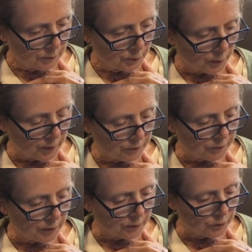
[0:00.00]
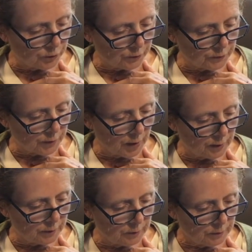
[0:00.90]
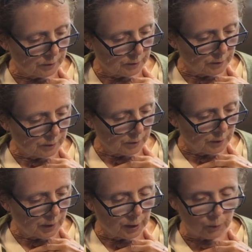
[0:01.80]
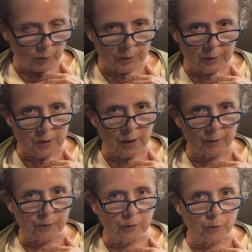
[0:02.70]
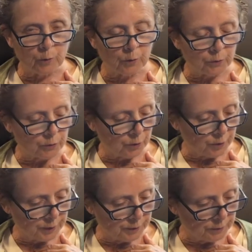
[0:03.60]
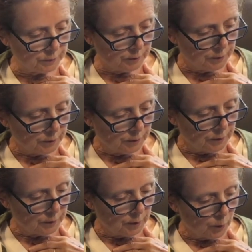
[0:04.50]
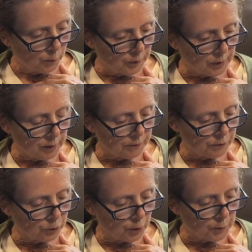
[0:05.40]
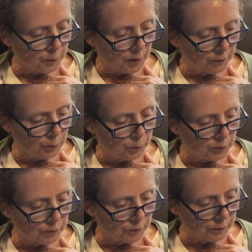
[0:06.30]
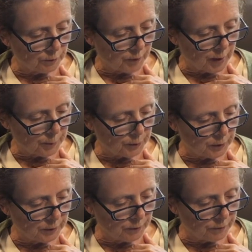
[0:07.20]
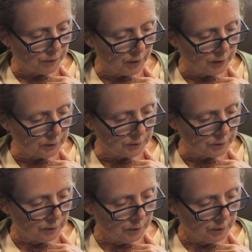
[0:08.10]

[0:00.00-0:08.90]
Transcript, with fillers: Grandfather just sat. He wouldn't tell schooner stories. When Lovejoy brought the bushel of apple in the falls,